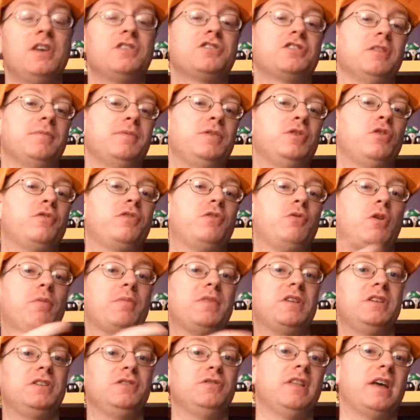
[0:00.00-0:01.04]
so let me know if you want
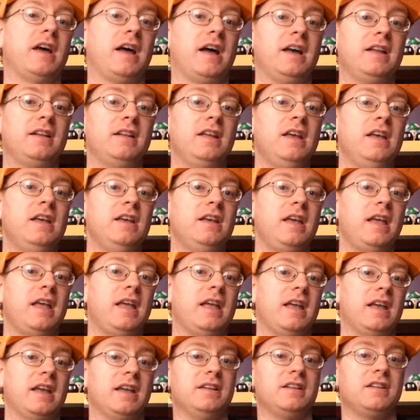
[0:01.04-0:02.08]
me to do that
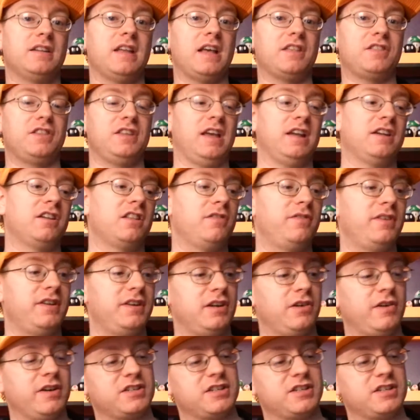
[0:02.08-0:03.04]
and at the end of the video,